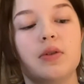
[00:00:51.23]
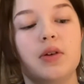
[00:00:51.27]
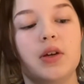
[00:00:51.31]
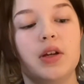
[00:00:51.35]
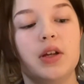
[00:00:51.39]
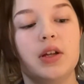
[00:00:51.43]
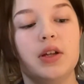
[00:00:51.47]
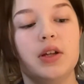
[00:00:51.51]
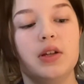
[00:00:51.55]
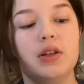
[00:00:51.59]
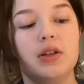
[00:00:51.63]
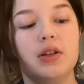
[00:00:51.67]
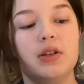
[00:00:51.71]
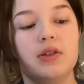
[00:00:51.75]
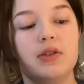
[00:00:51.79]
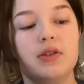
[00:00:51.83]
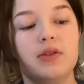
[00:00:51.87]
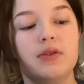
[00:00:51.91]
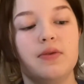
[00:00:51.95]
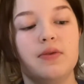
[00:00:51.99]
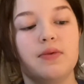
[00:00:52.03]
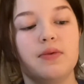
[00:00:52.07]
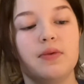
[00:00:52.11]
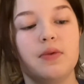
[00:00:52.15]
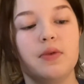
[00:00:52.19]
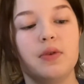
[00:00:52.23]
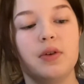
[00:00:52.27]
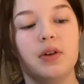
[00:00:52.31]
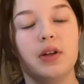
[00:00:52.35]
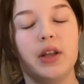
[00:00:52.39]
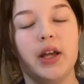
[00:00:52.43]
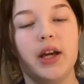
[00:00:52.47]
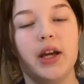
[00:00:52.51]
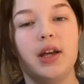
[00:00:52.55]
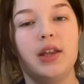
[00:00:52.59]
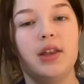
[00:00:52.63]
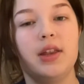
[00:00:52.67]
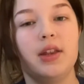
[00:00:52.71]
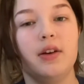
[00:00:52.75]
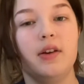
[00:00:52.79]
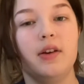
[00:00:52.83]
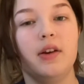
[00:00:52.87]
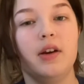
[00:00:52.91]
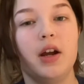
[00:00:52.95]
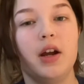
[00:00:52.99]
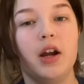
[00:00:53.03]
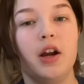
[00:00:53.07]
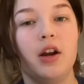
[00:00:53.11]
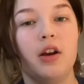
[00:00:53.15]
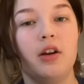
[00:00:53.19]
is for like thinner
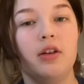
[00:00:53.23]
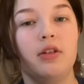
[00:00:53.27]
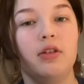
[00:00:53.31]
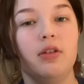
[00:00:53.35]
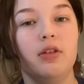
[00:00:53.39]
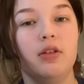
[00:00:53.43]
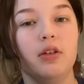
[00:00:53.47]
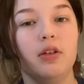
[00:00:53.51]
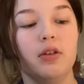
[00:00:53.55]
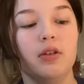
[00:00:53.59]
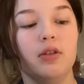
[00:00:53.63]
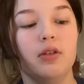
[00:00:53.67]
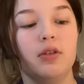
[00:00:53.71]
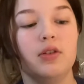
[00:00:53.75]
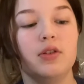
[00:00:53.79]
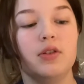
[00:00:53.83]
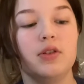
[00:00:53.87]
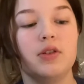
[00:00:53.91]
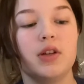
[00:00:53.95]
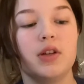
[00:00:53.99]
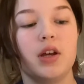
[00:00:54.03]
haired girls,